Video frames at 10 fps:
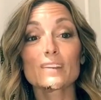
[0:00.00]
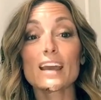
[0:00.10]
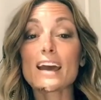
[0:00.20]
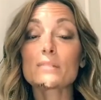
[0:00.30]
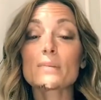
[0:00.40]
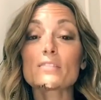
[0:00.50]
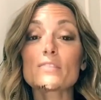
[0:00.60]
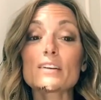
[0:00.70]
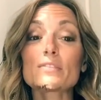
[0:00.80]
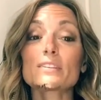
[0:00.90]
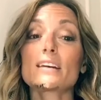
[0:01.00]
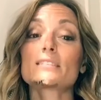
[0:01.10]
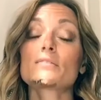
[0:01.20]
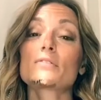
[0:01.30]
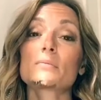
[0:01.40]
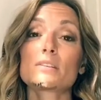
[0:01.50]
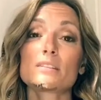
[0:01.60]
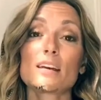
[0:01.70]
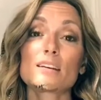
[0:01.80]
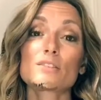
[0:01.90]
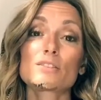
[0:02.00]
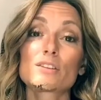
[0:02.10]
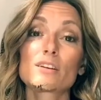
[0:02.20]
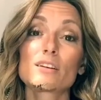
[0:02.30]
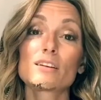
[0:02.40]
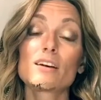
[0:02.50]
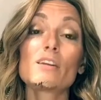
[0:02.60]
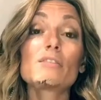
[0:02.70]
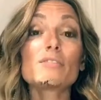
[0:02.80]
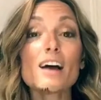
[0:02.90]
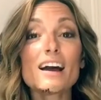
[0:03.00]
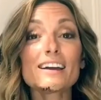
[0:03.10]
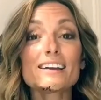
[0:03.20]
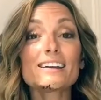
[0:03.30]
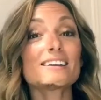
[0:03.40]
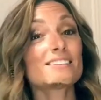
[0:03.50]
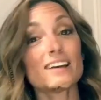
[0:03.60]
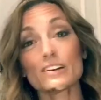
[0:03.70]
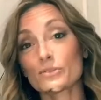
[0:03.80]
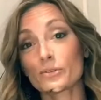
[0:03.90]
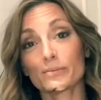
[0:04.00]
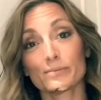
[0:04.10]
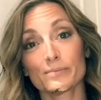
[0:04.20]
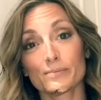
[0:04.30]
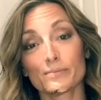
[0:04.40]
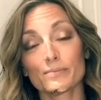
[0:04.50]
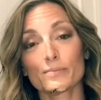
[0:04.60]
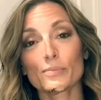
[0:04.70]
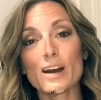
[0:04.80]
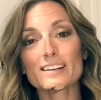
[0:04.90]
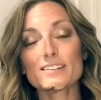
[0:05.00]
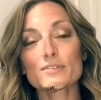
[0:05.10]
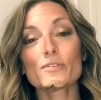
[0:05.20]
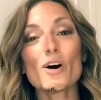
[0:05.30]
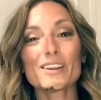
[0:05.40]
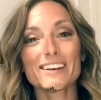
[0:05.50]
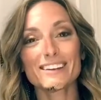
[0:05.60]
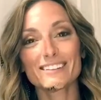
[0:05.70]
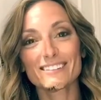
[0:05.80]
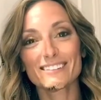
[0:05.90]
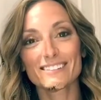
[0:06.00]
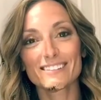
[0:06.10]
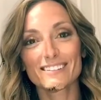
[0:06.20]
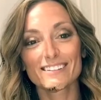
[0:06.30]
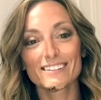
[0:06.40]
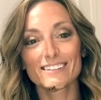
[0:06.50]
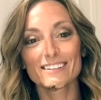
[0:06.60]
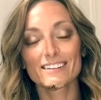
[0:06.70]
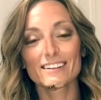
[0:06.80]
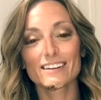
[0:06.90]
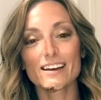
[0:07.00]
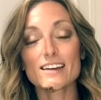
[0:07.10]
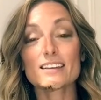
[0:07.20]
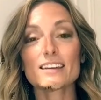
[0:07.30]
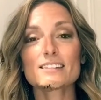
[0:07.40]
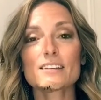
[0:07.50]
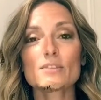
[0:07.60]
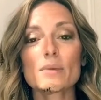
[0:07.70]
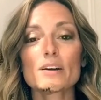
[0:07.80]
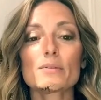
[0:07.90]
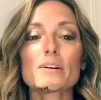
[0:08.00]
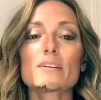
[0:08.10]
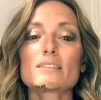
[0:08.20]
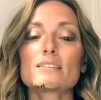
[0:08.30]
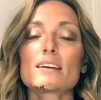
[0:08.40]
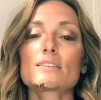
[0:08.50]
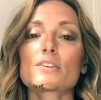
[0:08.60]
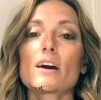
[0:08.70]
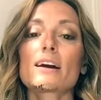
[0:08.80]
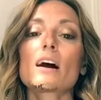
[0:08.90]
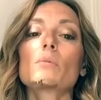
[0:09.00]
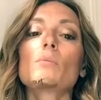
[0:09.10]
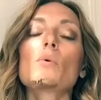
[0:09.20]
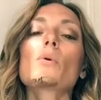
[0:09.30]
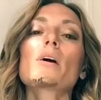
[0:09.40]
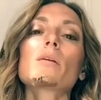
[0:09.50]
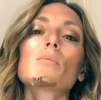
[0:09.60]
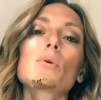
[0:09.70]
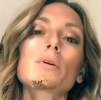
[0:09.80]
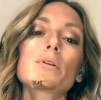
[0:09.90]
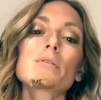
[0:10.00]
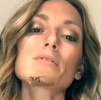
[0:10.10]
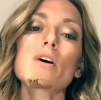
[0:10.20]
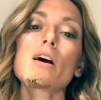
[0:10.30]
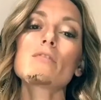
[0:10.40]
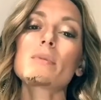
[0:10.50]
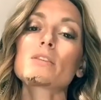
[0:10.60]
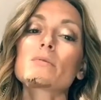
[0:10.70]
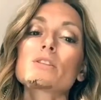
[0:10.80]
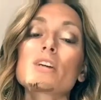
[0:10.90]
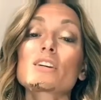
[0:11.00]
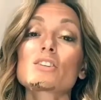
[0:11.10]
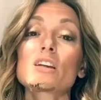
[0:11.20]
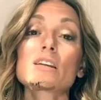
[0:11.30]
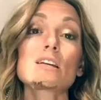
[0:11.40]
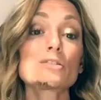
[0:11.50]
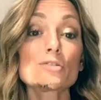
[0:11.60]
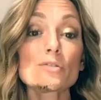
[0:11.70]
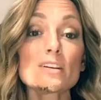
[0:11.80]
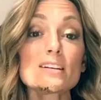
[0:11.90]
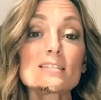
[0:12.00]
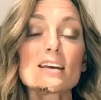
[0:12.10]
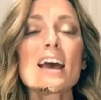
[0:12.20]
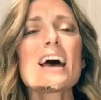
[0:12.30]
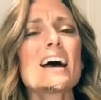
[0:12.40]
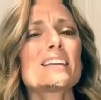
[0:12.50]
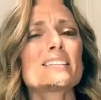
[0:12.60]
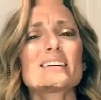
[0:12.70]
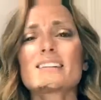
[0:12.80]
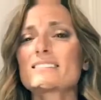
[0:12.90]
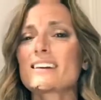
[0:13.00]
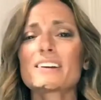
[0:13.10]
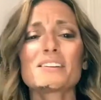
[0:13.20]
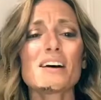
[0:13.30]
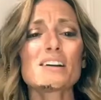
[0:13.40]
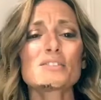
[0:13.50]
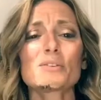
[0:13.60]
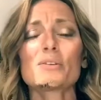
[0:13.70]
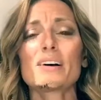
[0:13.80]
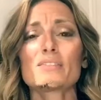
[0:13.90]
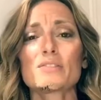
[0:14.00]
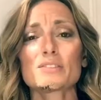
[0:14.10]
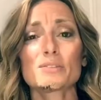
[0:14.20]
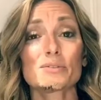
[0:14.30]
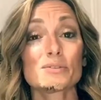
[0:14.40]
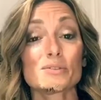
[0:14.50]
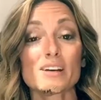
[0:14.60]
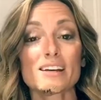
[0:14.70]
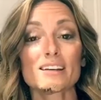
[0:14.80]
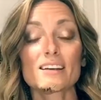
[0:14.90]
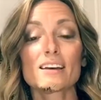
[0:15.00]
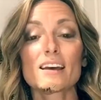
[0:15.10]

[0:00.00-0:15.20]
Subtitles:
And my favorite lesson from the stage: flying is natural. Practice falling. As I continued my career as a dancer, I got more and more closed off by the rejection and injuries and the psychological and physical strain.